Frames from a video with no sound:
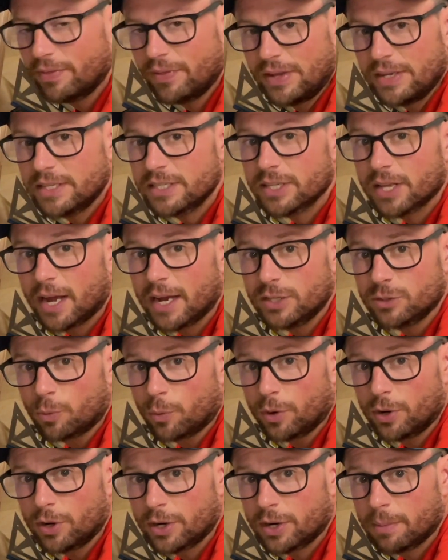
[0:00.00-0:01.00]
these slides
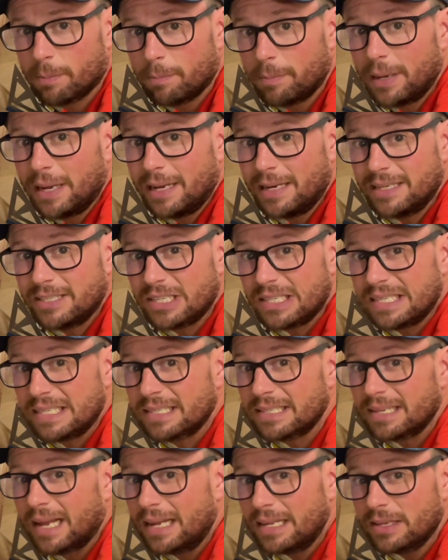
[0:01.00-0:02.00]
work, being
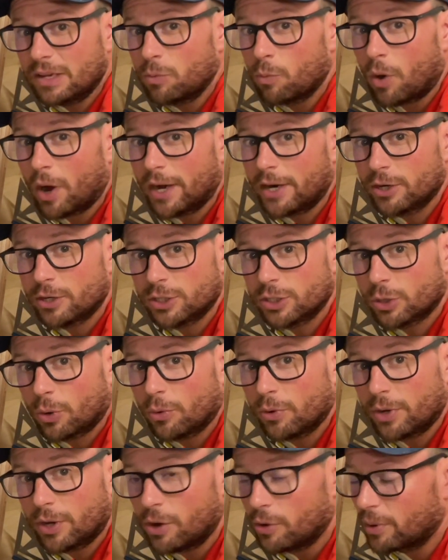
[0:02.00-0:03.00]
just slightly wider is
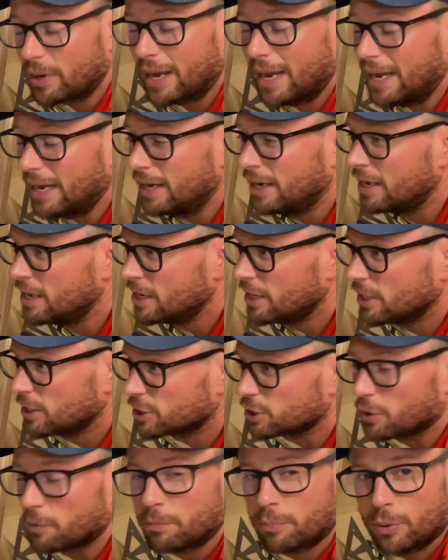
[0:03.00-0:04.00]
totally okay.
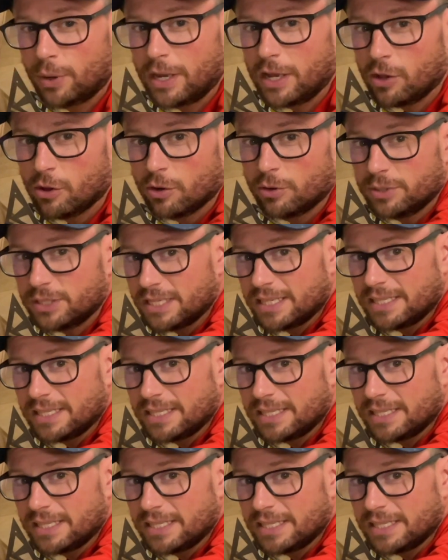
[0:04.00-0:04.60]
So pretty close to